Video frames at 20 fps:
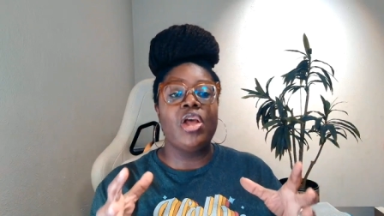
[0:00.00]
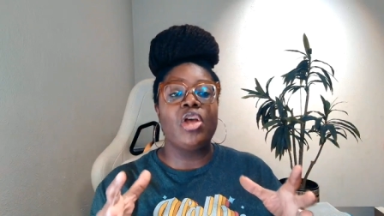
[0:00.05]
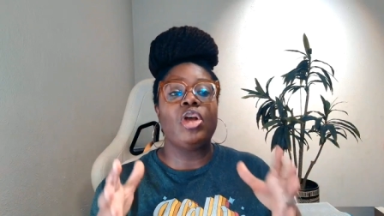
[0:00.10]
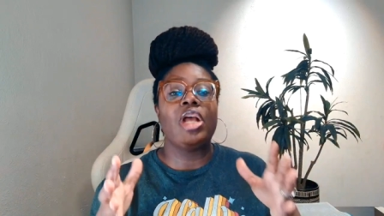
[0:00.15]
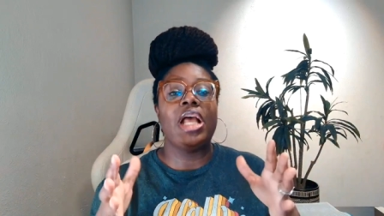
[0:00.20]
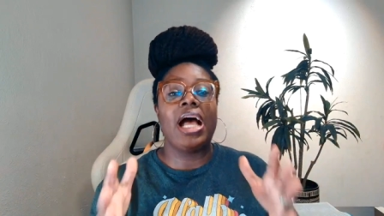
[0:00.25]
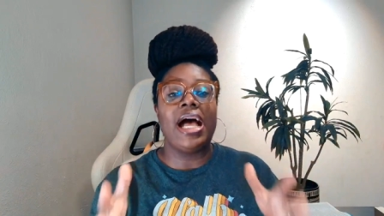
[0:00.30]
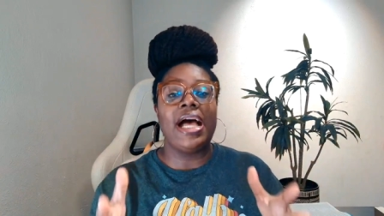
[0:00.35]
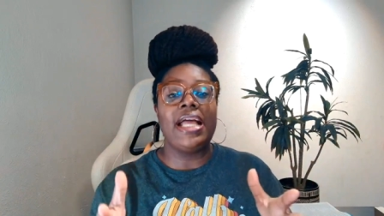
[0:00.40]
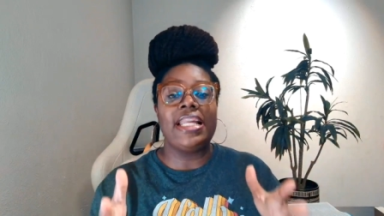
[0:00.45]

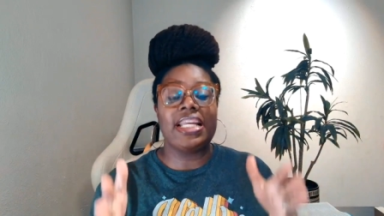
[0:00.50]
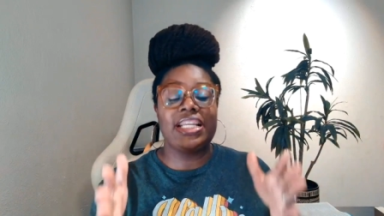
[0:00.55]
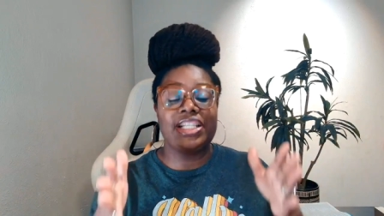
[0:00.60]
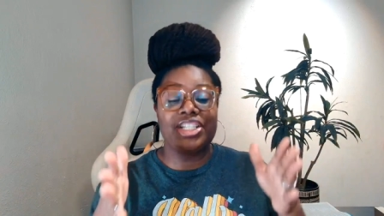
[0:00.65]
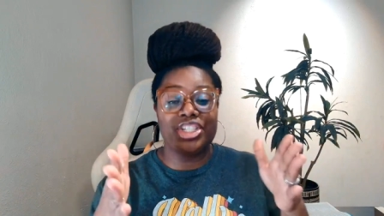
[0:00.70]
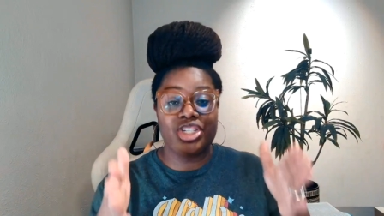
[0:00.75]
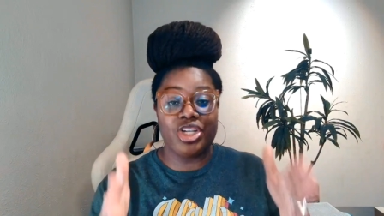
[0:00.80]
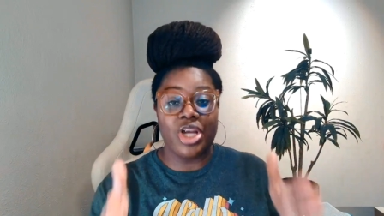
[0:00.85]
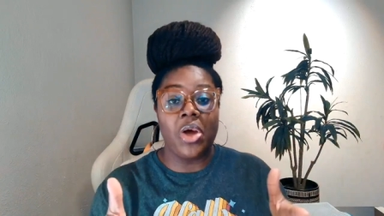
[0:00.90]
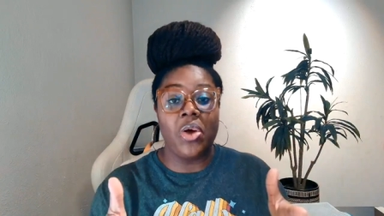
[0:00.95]
God has
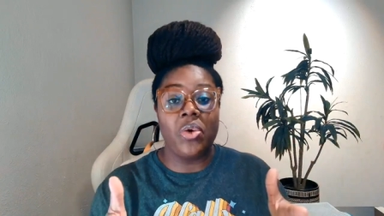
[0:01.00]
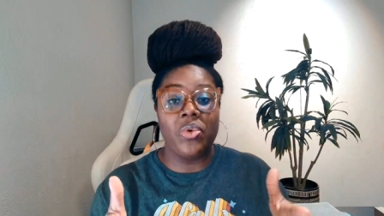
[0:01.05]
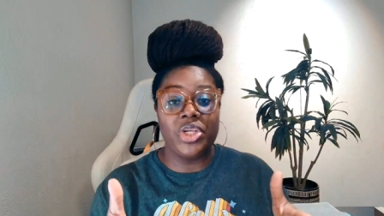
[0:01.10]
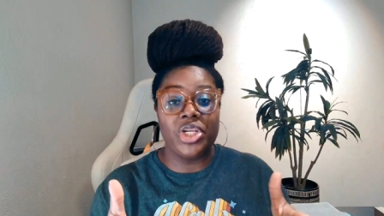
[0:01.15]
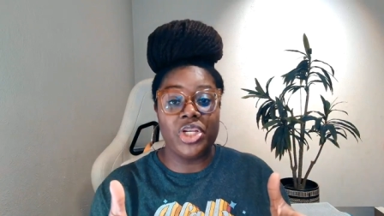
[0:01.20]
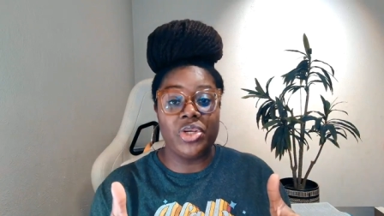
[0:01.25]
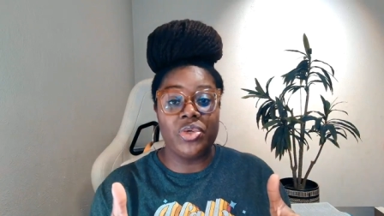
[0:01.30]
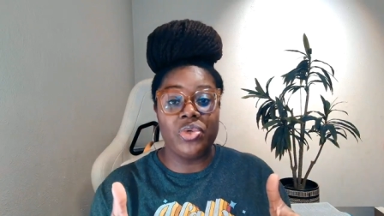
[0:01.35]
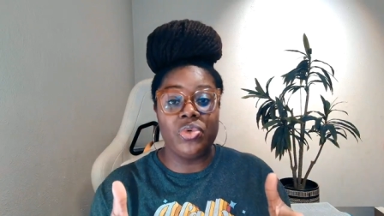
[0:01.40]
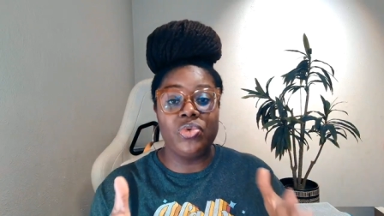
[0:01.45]
shown
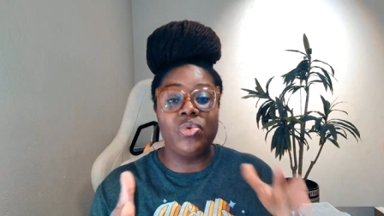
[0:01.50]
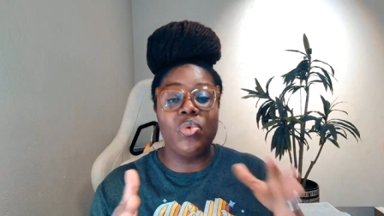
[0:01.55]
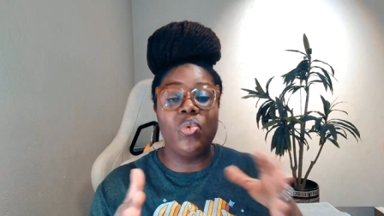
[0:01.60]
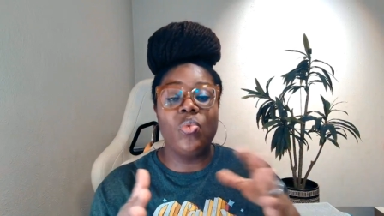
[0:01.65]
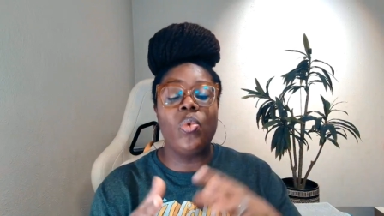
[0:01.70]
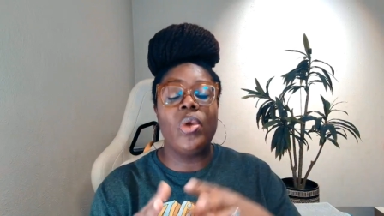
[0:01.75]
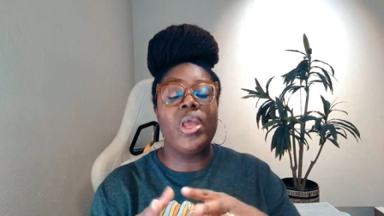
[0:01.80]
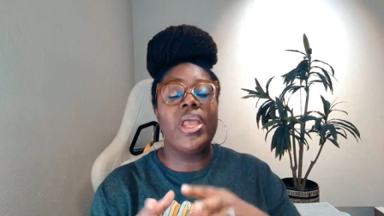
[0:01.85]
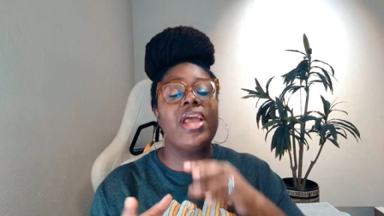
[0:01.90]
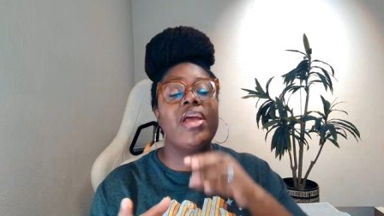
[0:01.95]
you
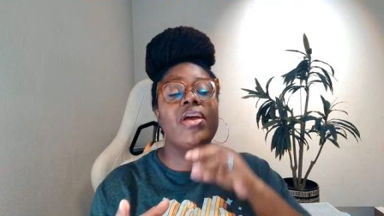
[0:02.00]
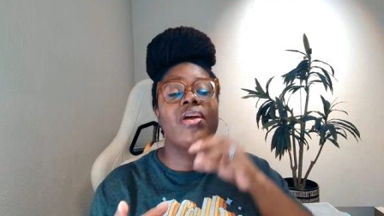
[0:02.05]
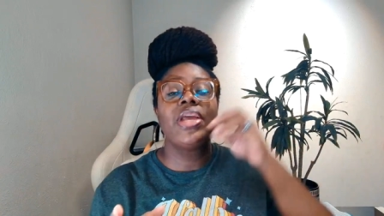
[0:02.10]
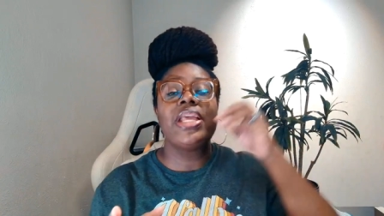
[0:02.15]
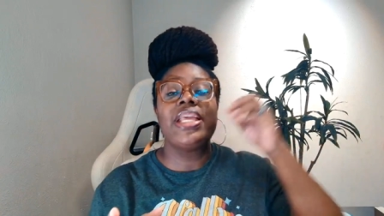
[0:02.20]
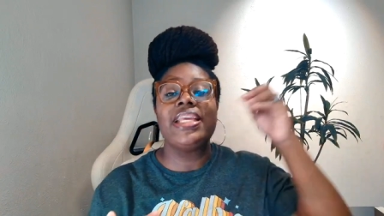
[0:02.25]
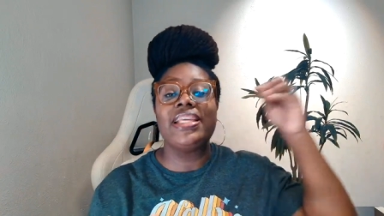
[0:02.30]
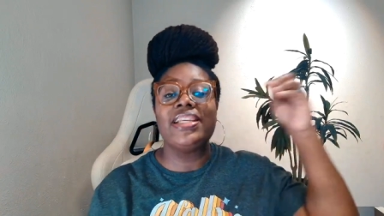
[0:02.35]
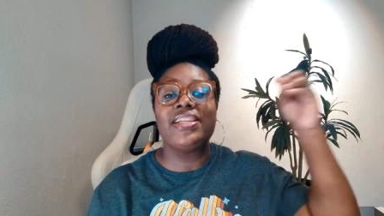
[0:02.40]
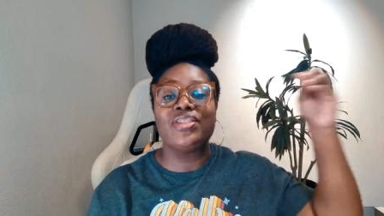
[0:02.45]
where
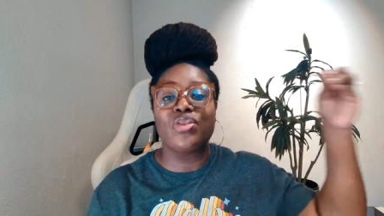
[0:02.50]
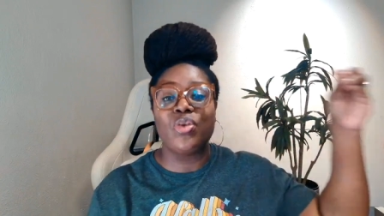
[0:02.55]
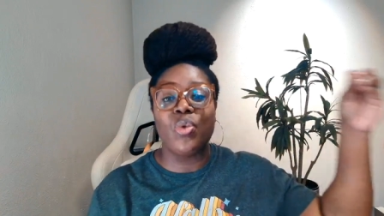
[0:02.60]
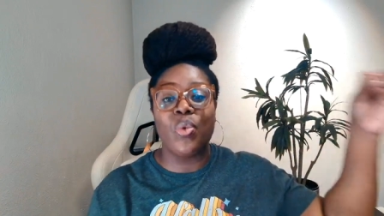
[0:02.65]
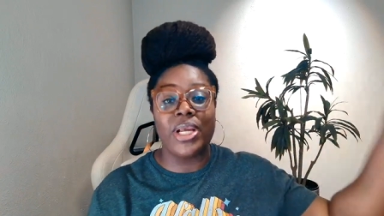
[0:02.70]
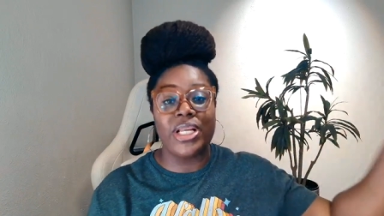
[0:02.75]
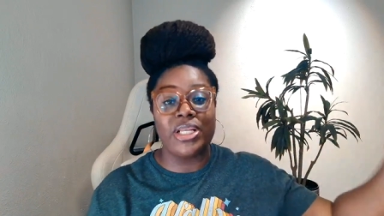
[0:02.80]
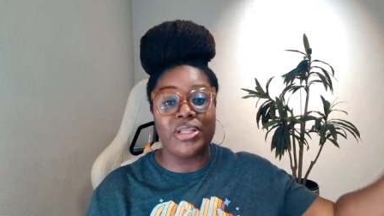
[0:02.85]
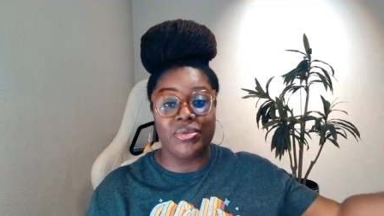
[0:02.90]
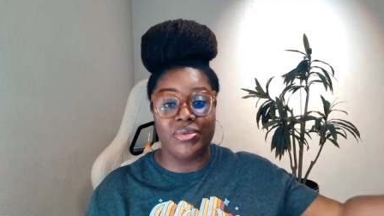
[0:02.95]
He is
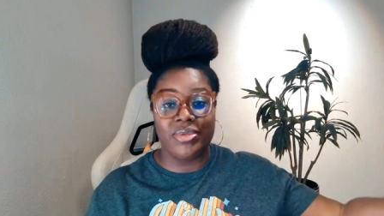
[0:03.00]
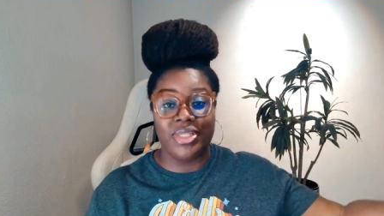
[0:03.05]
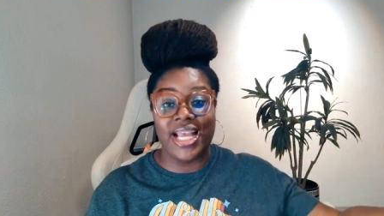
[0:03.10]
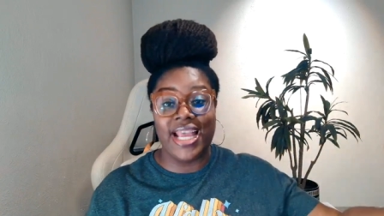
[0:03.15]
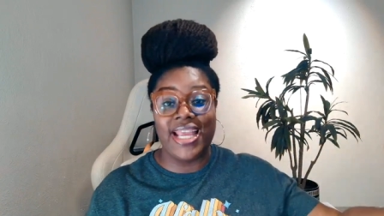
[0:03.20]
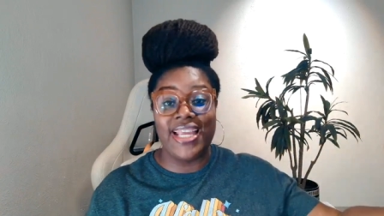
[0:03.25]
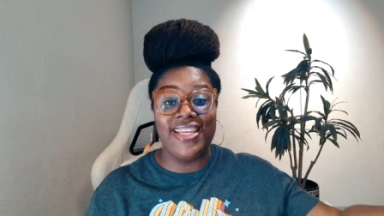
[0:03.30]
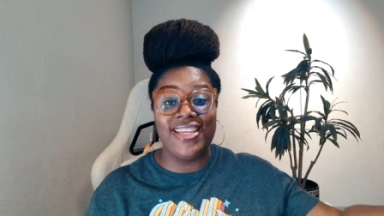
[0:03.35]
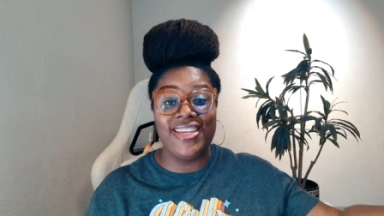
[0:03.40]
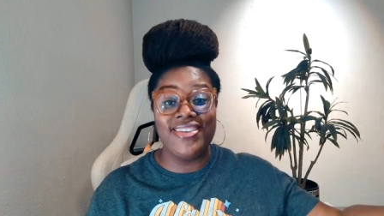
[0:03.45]
going to
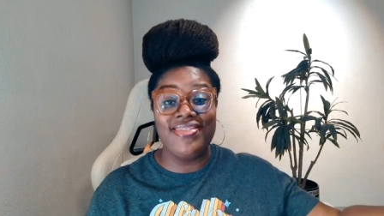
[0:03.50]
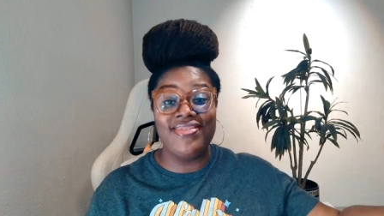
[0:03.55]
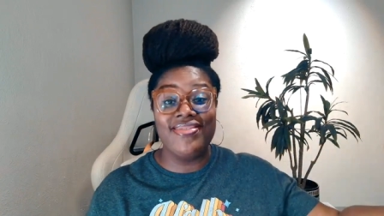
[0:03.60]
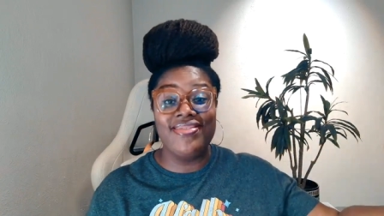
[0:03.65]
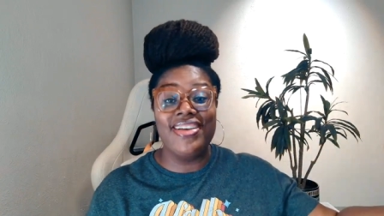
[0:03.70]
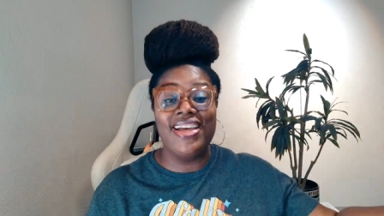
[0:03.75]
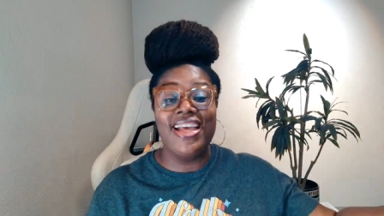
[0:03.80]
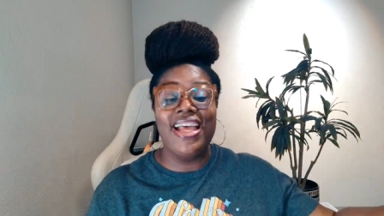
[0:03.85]
take you.